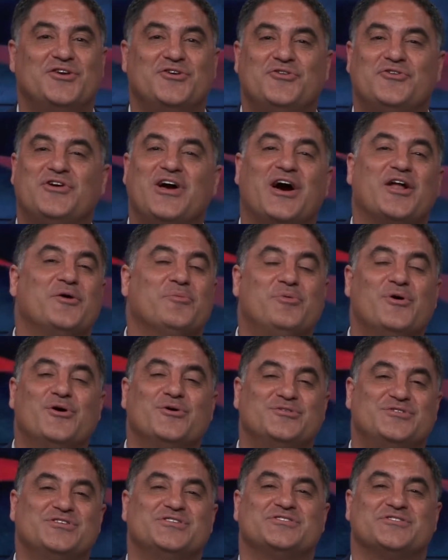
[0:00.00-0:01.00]
You've got
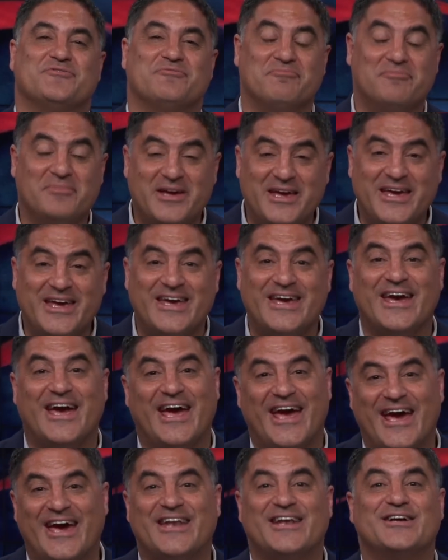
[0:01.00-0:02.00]
emojis of me,
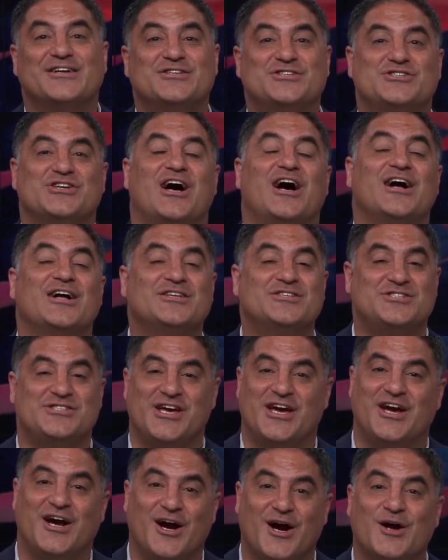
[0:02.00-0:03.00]
Anna, John,
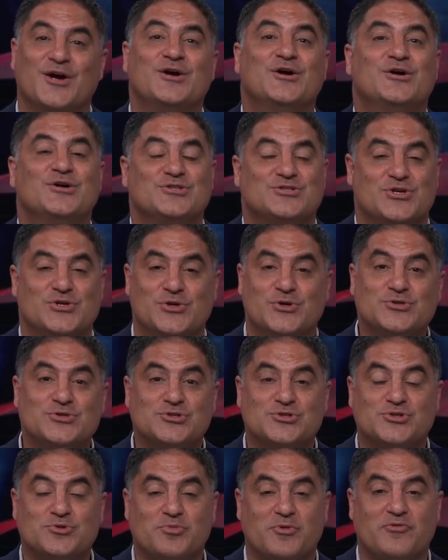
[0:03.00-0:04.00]
JR. So those
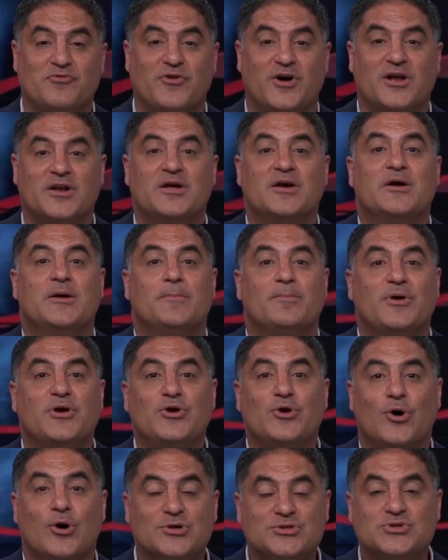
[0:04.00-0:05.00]
are super fun. But
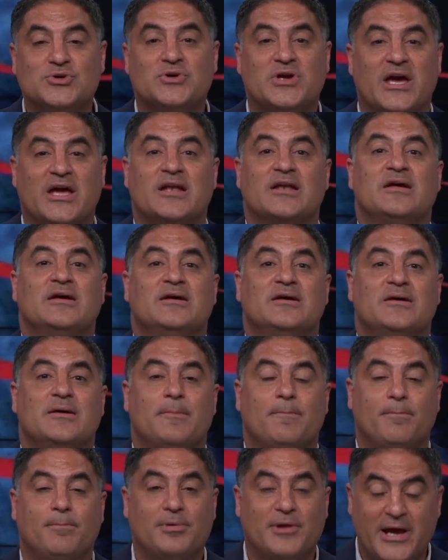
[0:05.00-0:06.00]
you also get
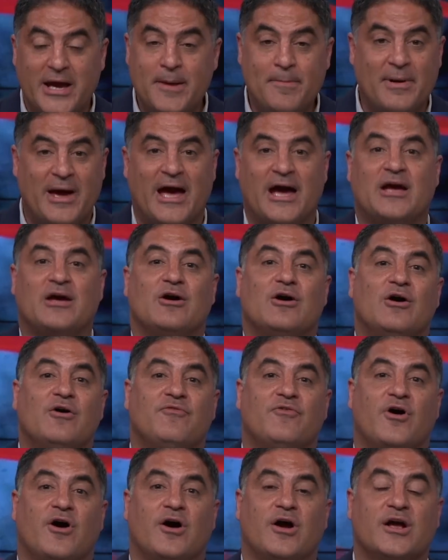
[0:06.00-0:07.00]
playback
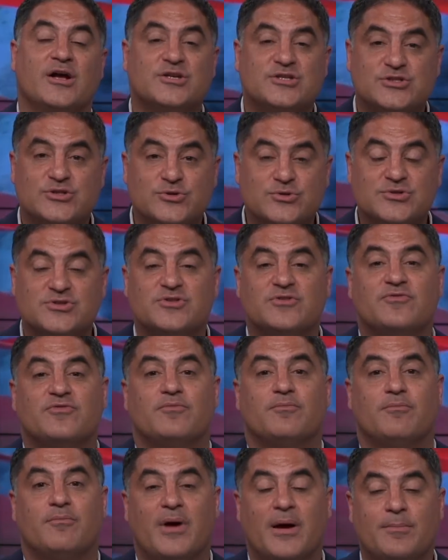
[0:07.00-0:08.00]
of our
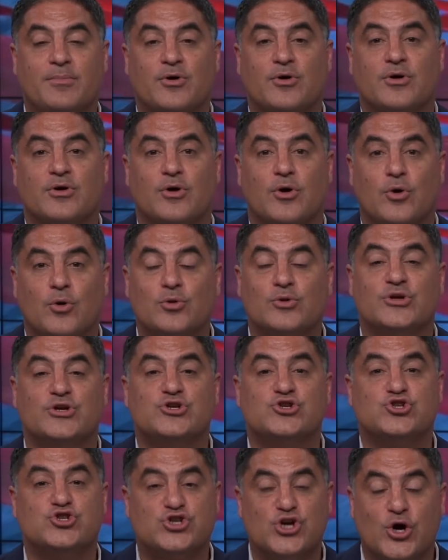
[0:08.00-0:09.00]
exclusive member
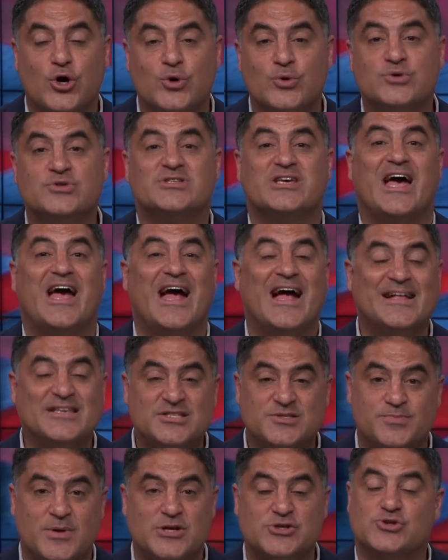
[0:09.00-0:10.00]
only shows
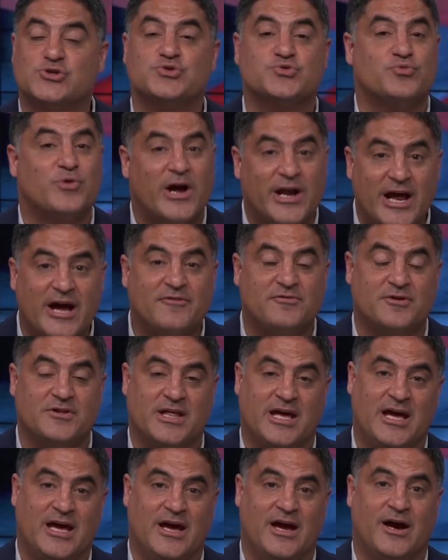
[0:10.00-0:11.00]
and specials right after
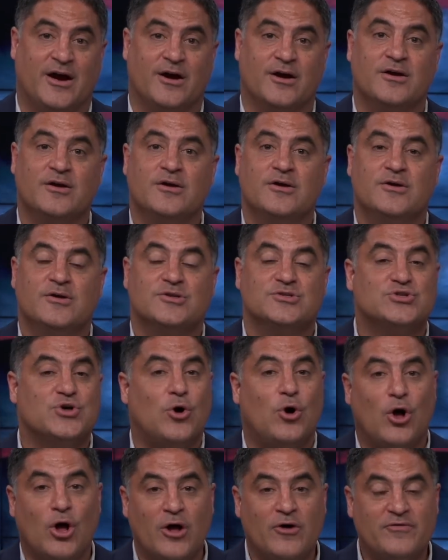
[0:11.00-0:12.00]
they air.
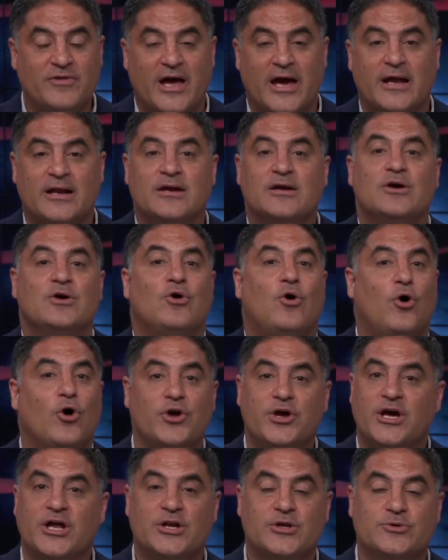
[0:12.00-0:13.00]
So all that,
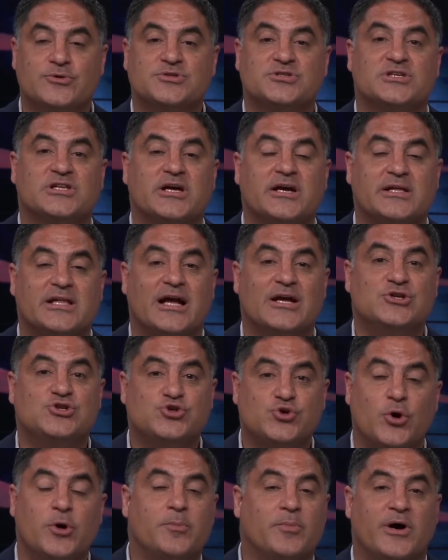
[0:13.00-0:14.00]
all you gotta do is click that
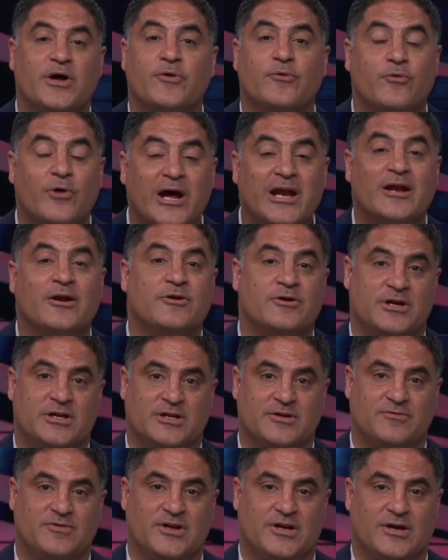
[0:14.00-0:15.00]
join button right
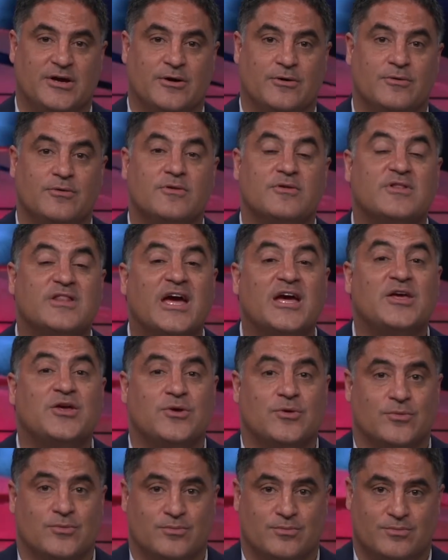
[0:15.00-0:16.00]
underneath the video.
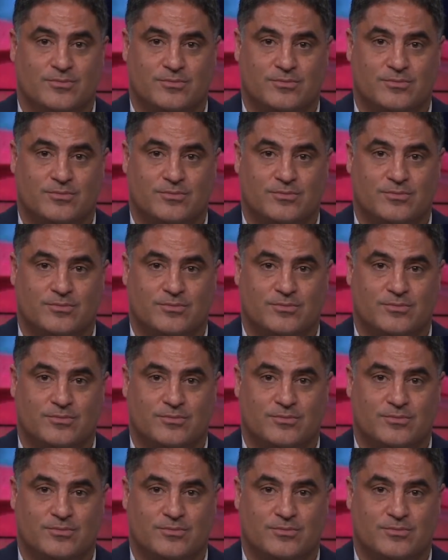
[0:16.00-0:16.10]
Thank you.